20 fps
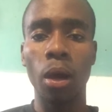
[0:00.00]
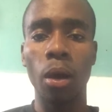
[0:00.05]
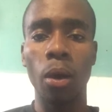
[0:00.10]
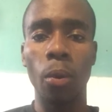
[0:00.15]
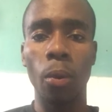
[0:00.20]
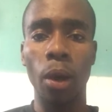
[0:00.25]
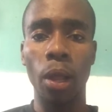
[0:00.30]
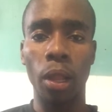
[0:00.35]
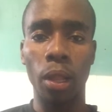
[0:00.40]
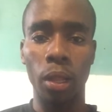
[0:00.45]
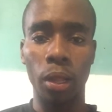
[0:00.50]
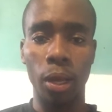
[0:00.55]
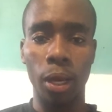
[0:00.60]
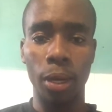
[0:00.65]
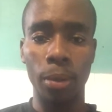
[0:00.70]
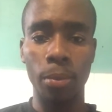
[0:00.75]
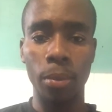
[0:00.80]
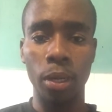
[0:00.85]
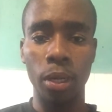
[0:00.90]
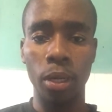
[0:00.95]
Well,
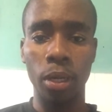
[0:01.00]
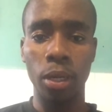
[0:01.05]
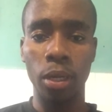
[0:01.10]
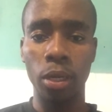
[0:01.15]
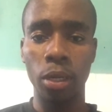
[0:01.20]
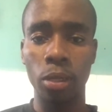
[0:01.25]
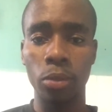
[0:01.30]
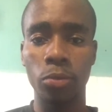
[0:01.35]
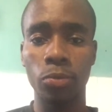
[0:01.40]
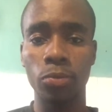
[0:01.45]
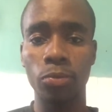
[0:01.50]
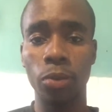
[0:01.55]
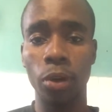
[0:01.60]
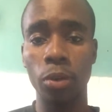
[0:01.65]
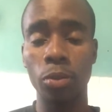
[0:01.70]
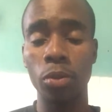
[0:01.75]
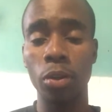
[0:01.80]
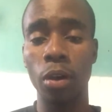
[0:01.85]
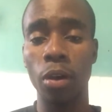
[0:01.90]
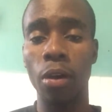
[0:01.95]
I'm a
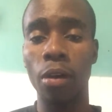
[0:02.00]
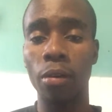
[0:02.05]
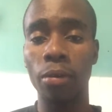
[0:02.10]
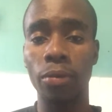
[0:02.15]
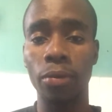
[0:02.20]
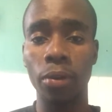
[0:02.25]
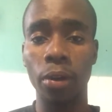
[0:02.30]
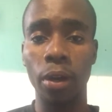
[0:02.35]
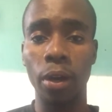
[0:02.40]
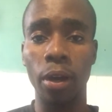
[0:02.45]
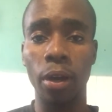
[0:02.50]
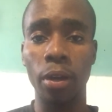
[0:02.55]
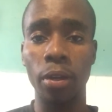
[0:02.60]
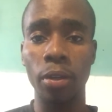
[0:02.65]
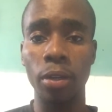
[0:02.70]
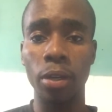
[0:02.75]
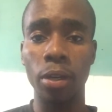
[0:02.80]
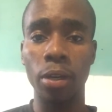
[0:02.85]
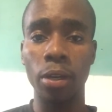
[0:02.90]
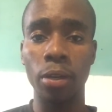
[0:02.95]
founder of
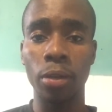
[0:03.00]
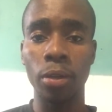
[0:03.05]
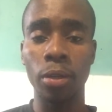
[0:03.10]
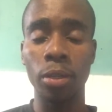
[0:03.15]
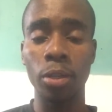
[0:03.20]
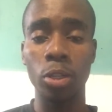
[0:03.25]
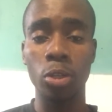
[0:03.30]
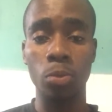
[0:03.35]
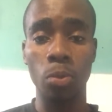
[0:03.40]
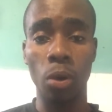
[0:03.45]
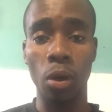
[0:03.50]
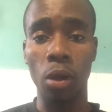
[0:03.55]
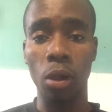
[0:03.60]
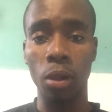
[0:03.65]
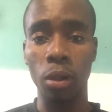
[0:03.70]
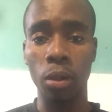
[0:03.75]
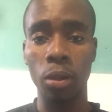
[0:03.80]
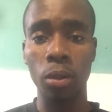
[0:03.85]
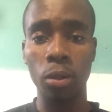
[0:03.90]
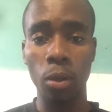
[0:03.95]
a
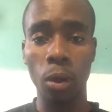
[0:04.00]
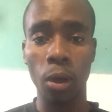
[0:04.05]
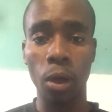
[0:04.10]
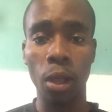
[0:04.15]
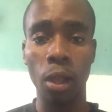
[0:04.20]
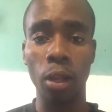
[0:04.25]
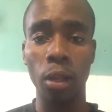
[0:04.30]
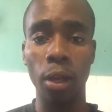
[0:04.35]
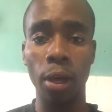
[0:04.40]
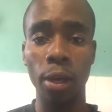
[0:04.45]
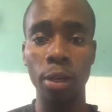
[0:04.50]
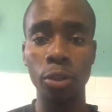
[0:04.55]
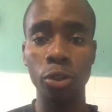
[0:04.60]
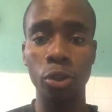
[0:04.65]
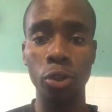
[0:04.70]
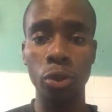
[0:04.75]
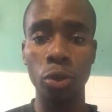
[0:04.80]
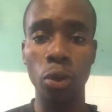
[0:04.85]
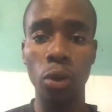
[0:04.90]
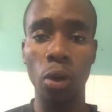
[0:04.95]
small local
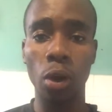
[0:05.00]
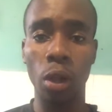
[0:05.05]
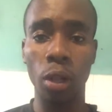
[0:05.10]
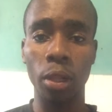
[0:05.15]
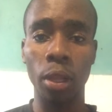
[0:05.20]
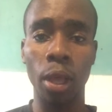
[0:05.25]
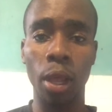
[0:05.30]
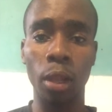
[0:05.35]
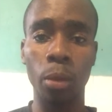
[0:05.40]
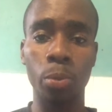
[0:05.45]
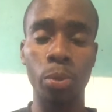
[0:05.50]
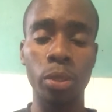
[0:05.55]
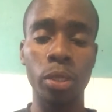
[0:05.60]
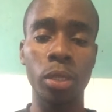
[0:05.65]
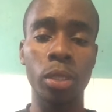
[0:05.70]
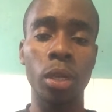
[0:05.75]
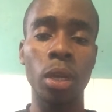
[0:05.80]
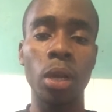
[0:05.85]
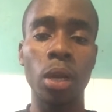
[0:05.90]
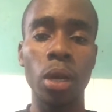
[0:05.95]
NGO called
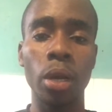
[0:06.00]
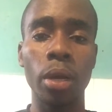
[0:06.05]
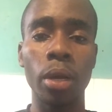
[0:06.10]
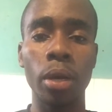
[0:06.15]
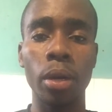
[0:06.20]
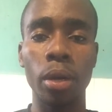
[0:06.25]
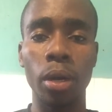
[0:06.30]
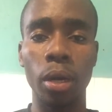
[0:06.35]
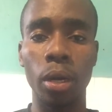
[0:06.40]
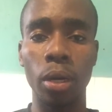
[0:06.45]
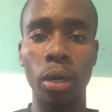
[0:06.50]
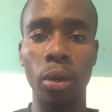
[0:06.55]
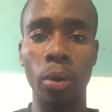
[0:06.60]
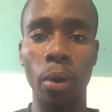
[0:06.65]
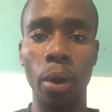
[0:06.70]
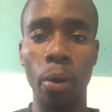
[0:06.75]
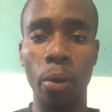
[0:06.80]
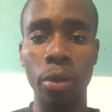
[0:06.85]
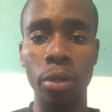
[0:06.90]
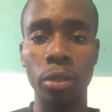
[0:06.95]
Helpers,
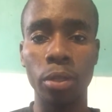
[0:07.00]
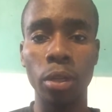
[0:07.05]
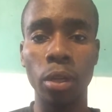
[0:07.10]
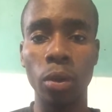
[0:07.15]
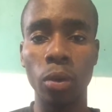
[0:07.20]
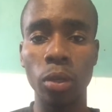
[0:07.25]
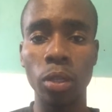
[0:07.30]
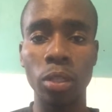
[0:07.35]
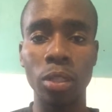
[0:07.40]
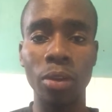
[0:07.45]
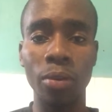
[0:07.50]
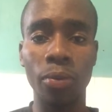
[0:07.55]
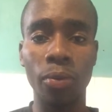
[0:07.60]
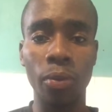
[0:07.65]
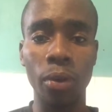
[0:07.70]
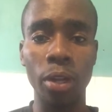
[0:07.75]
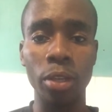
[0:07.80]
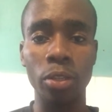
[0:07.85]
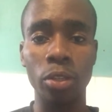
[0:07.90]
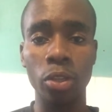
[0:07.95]
where we deal with
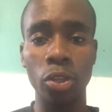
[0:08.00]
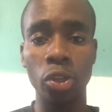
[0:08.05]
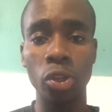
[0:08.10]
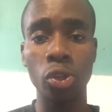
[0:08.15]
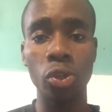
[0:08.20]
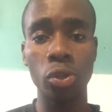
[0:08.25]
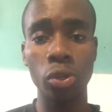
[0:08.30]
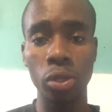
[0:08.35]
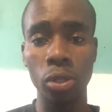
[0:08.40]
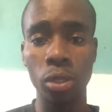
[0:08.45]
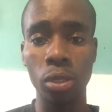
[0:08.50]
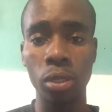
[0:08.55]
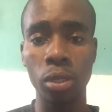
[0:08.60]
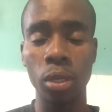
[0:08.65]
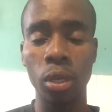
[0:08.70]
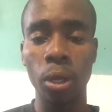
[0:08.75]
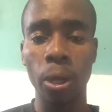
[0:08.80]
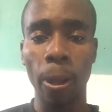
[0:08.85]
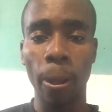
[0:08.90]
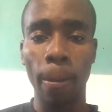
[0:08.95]
different
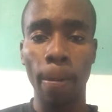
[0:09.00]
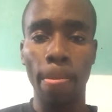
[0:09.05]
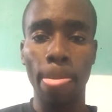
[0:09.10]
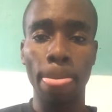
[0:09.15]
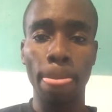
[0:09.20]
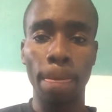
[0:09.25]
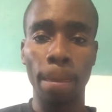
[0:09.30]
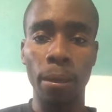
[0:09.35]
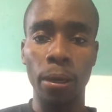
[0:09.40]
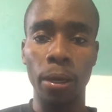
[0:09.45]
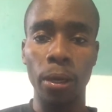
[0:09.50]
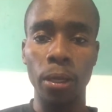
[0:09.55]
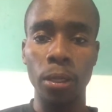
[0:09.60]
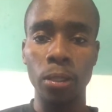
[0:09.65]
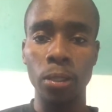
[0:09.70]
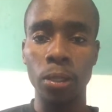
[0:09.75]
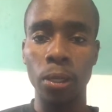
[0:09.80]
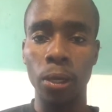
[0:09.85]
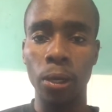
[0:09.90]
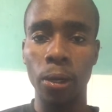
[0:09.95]
issues,
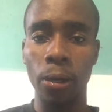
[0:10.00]
and